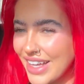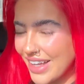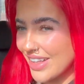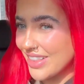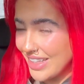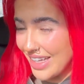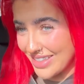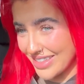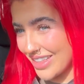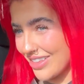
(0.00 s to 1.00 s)
It
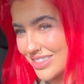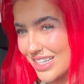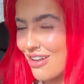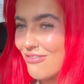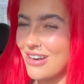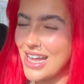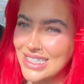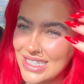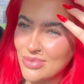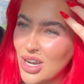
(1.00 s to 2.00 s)
literally looks like red
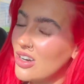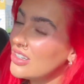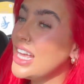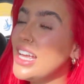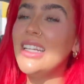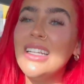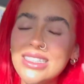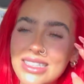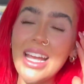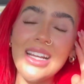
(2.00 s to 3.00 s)
smoke. It didn't
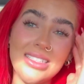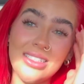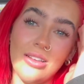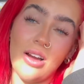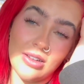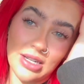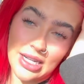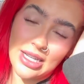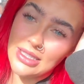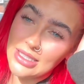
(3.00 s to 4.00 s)
take too long, and
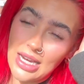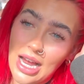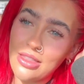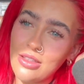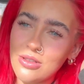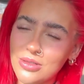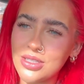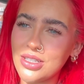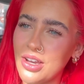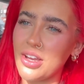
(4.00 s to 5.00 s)
it didn't. I thought it was
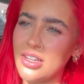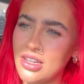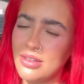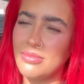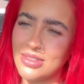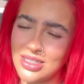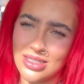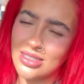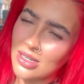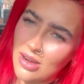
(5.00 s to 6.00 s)
gonna hurt because
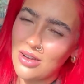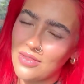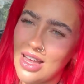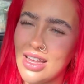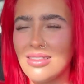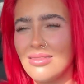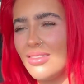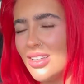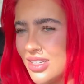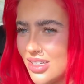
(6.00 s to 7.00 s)
there's a lot of like
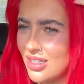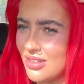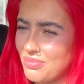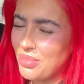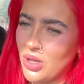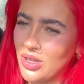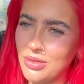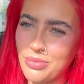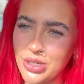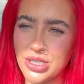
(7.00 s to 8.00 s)
pulling
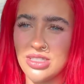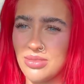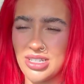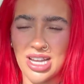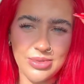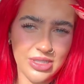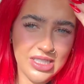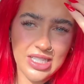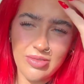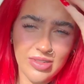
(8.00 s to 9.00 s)
and pushing sometimes, but she
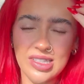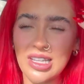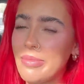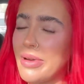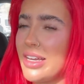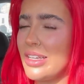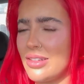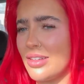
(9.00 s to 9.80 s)
said it wasn't that matted.